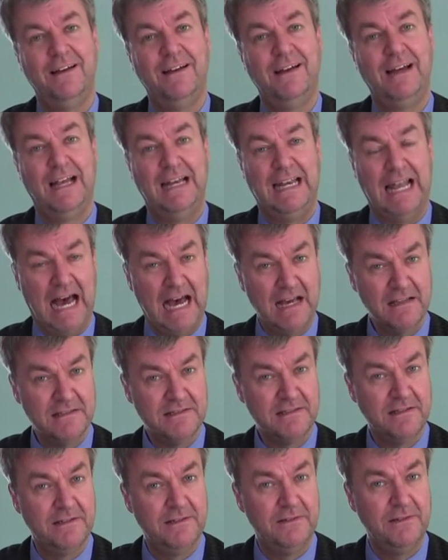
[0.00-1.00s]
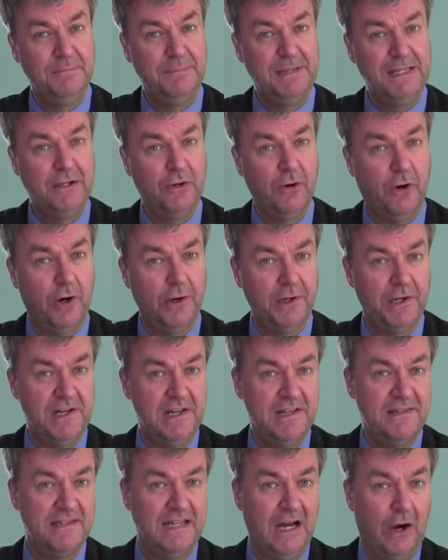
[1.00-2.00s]
Last, the P.CORDER
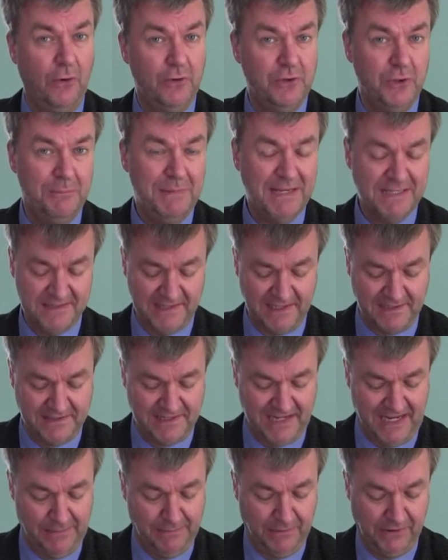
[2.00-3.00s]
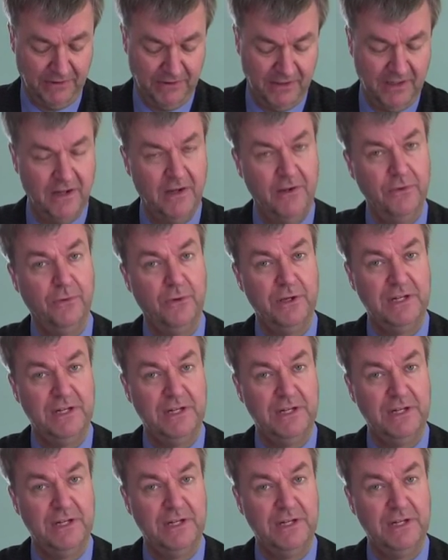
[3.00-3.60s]
is an audio mixing table, so it